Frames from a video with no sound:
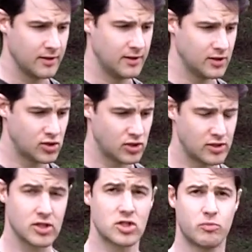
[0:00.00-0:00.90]
This
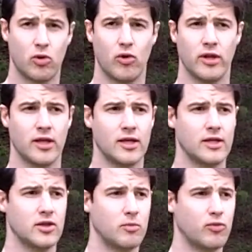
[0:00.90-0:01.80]
is exploiting
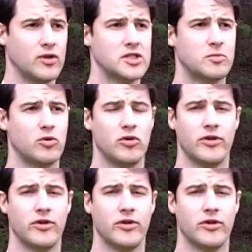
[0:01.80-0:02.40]
the principle